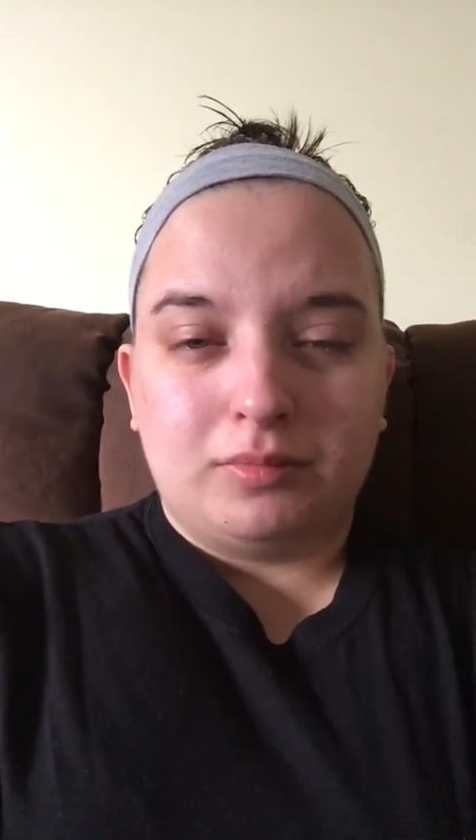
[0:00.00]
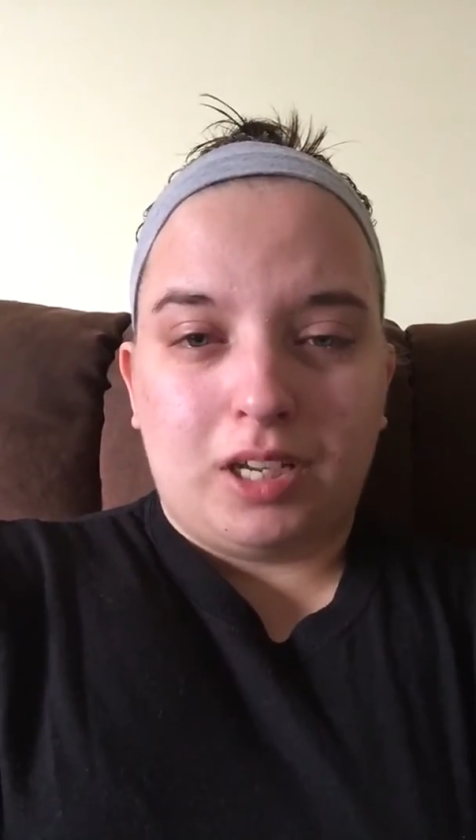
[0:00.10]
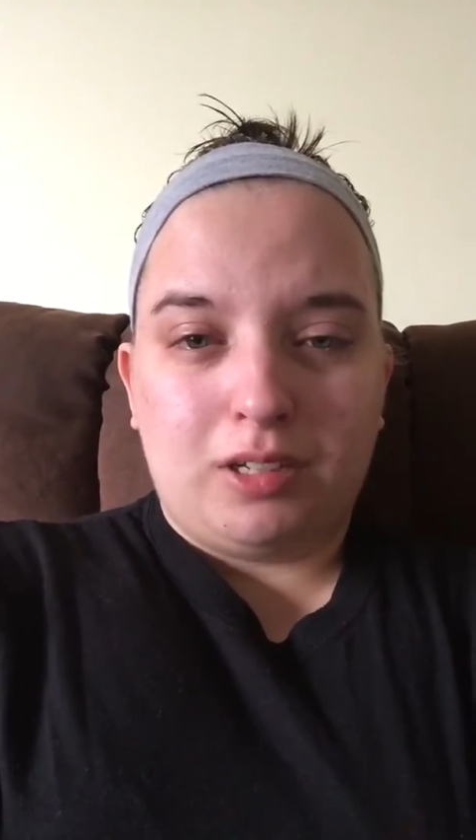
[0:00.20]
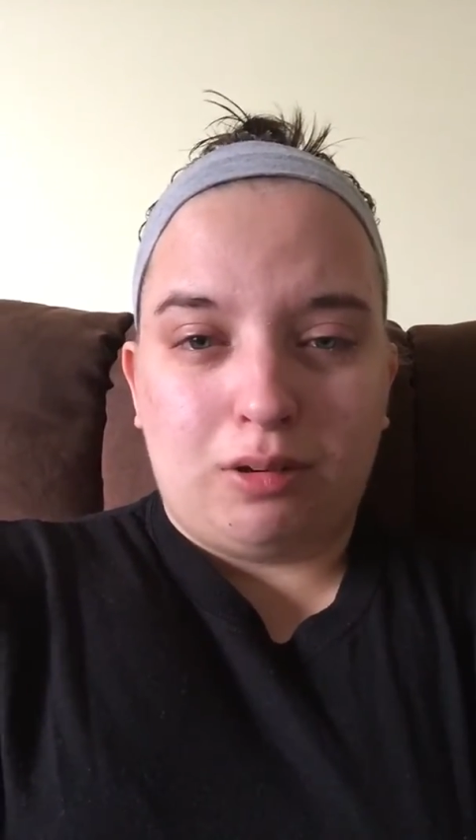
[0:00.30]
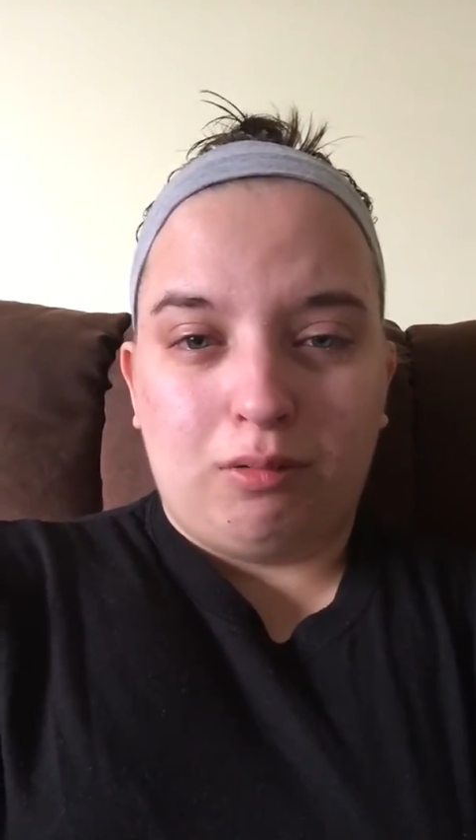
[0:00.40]

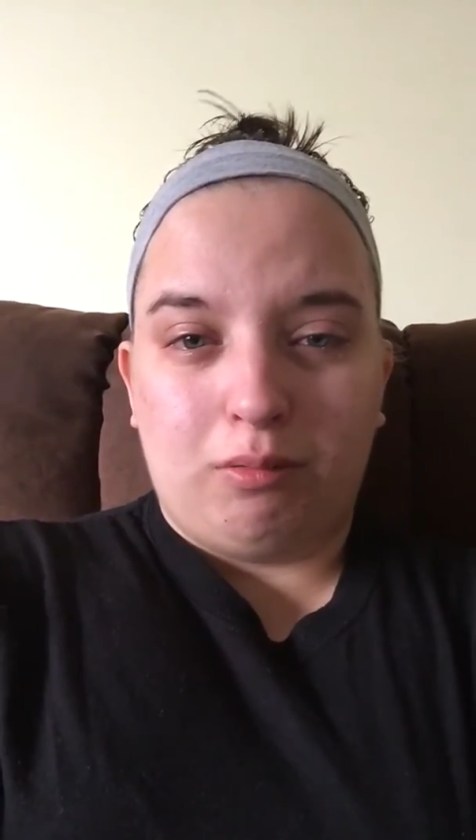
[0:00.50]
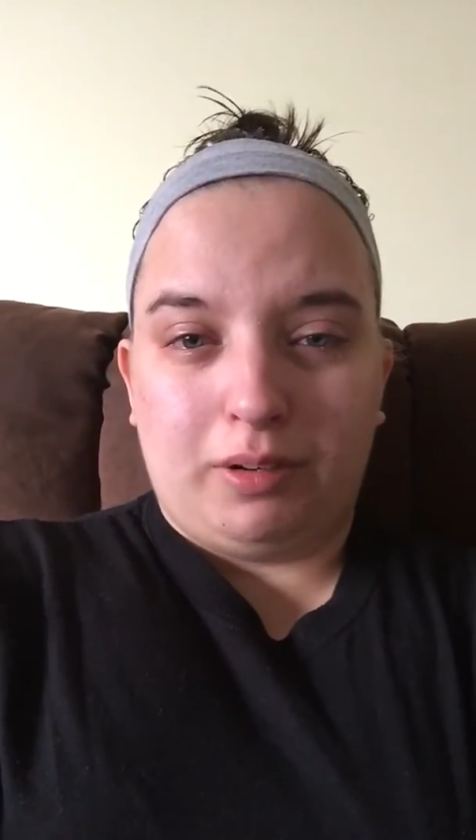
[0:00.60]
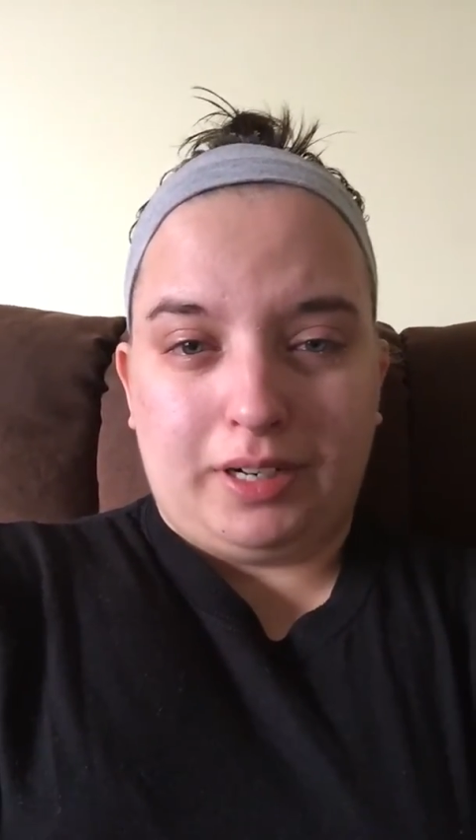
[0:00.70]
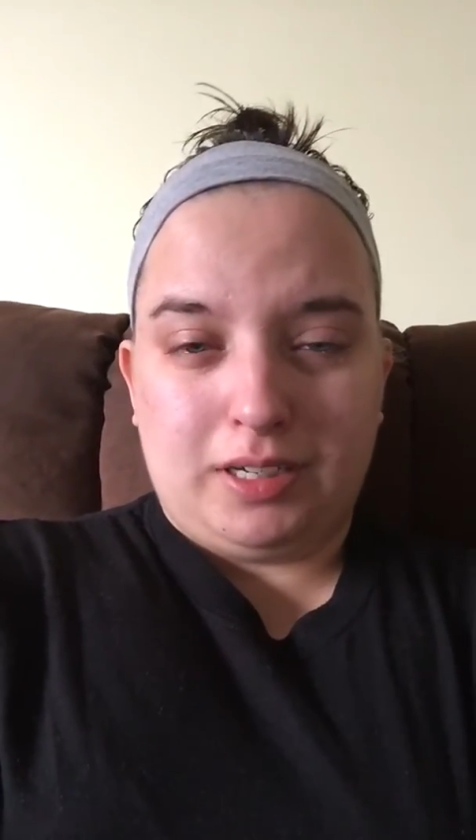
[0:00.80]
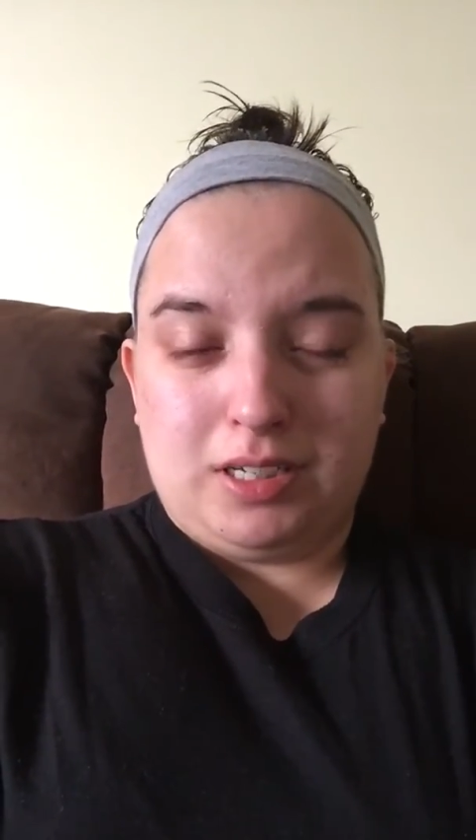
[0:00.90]
I don't
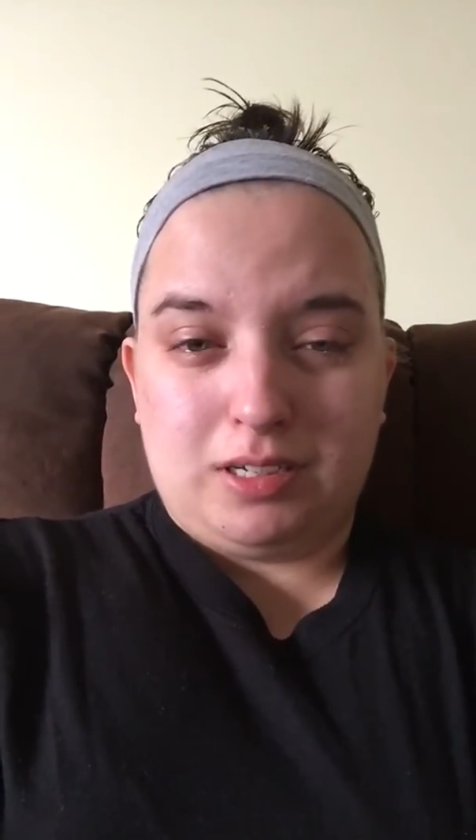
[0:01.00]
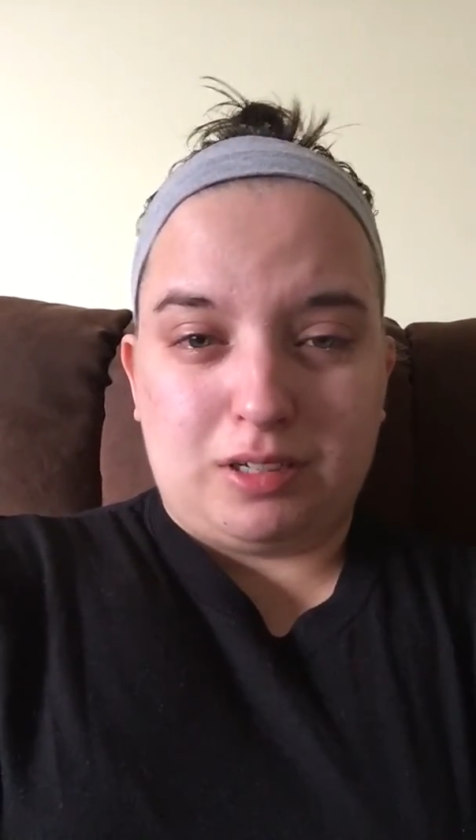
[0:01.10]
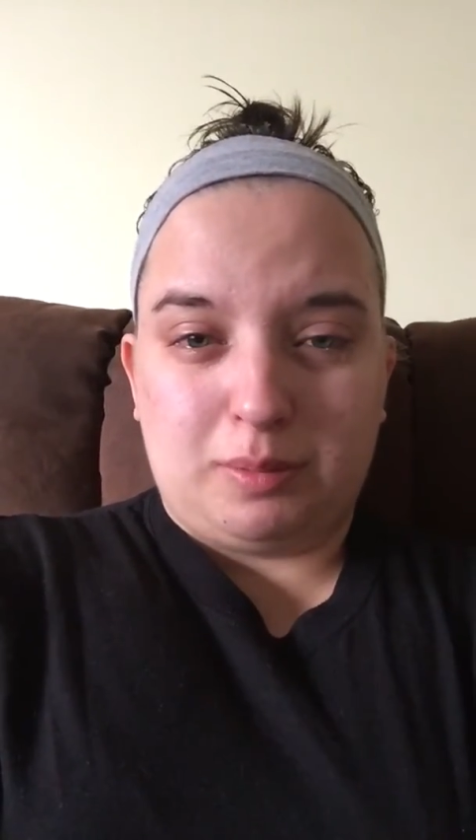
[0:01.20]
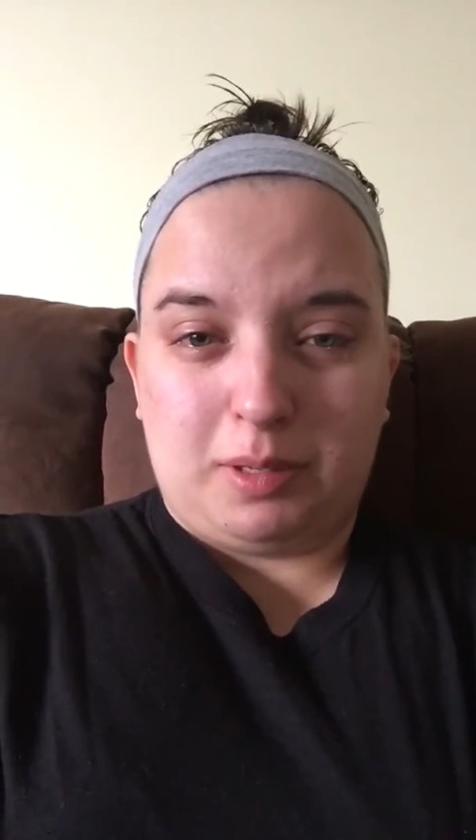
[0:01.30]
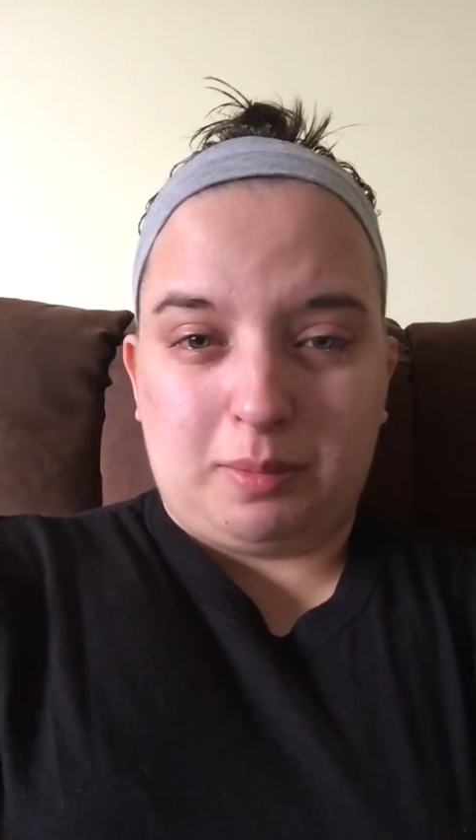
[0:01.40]
want it to
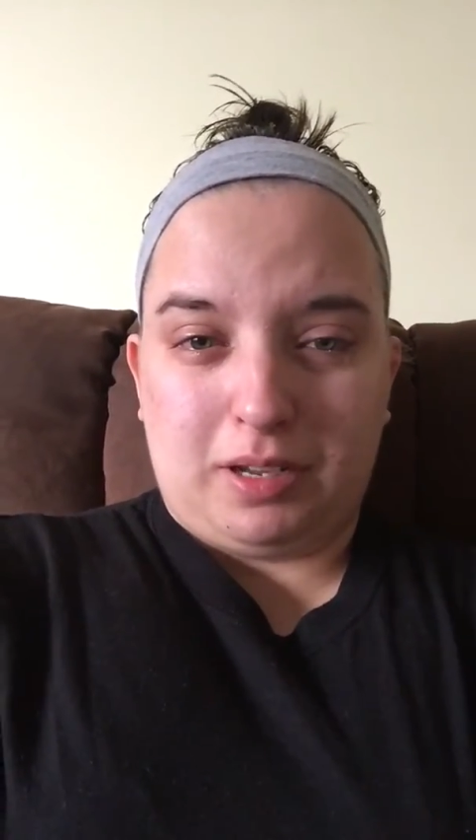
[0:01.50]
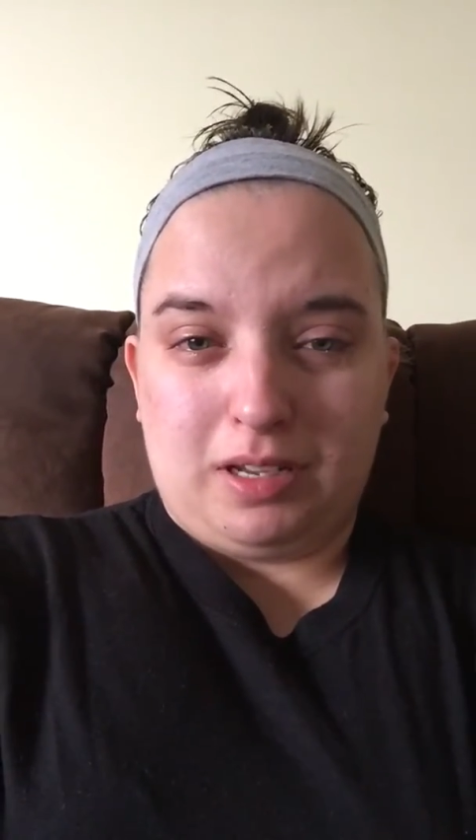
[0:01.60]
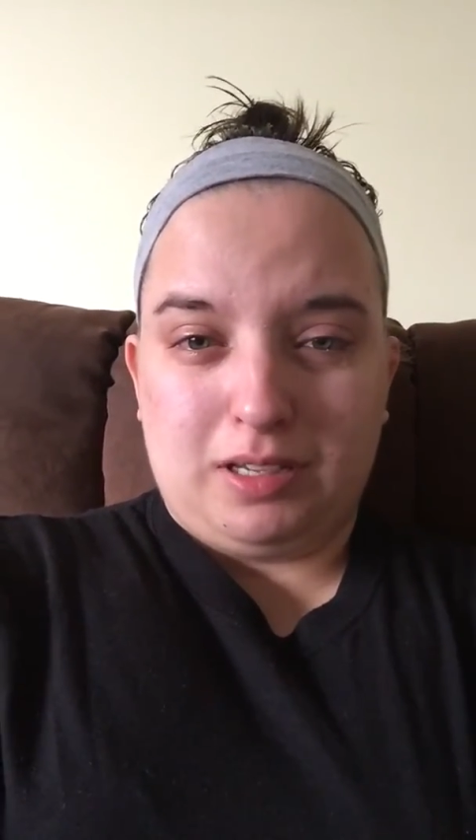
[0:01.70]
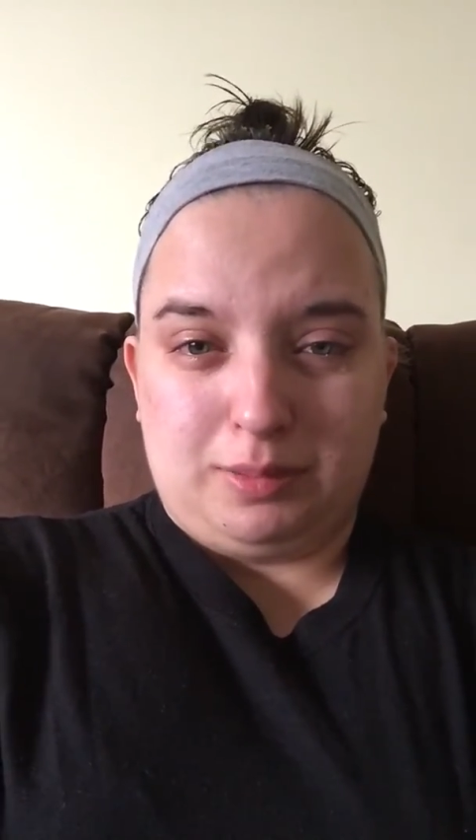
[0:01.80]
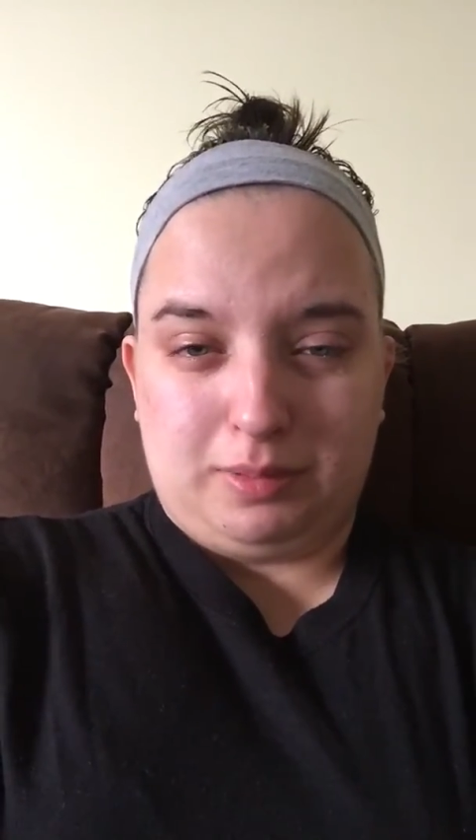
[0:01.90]
just be my
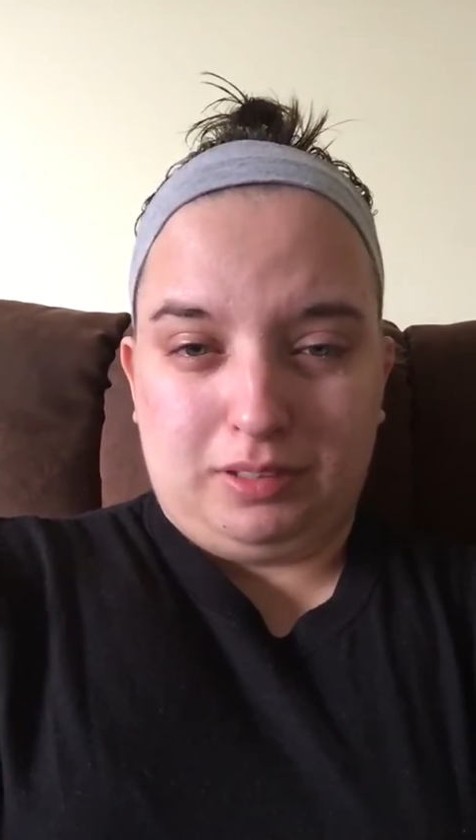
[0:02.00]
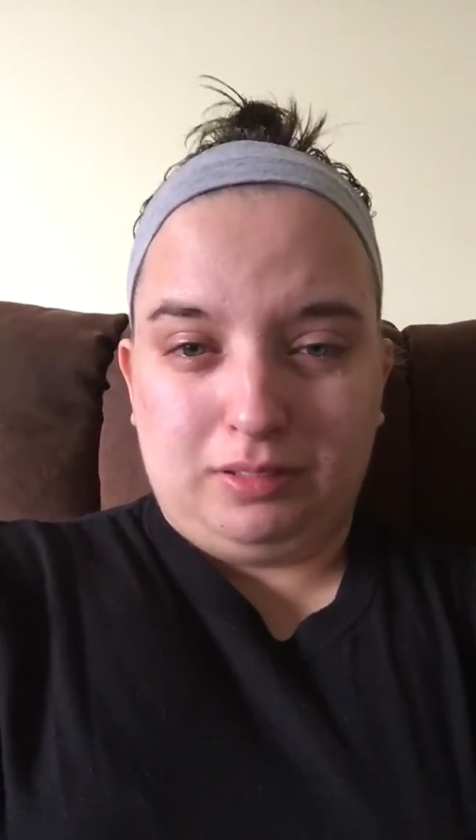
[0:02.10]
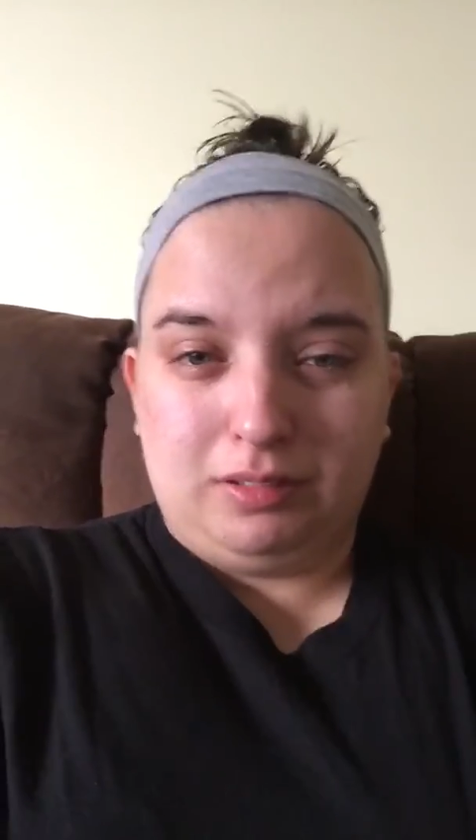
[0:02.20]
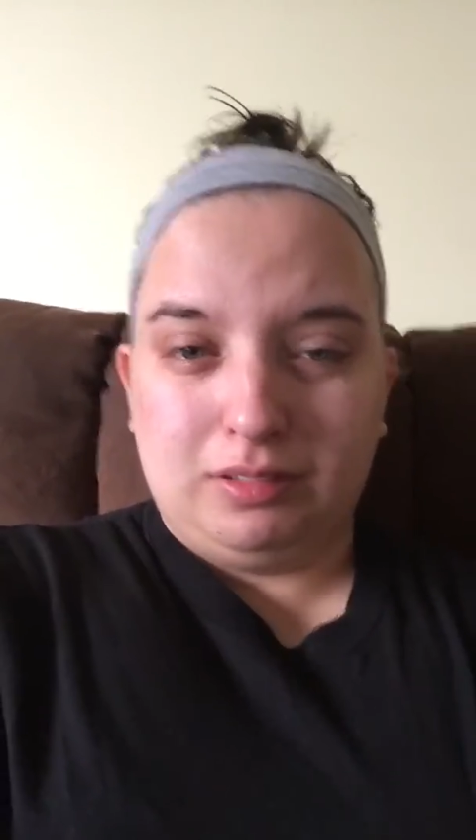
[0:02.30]
husband.